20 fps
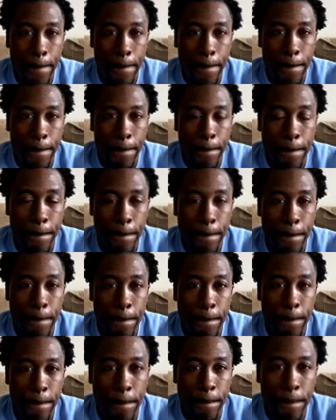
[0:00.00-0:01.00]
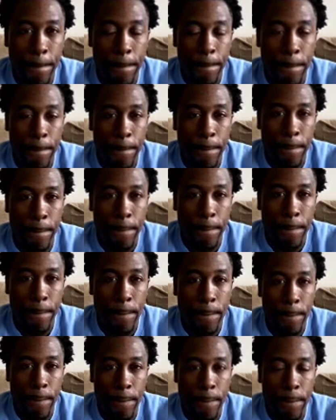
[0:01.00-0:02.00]

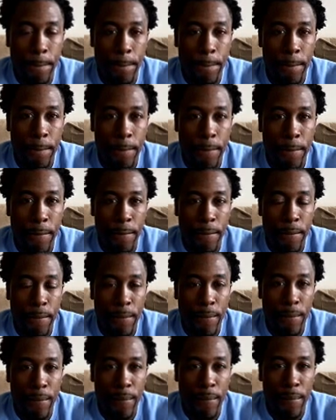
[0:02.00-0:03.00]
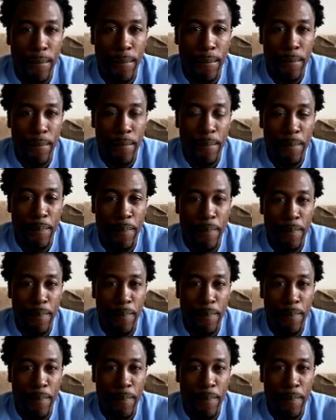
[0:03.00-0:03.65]
The person shown says nothing.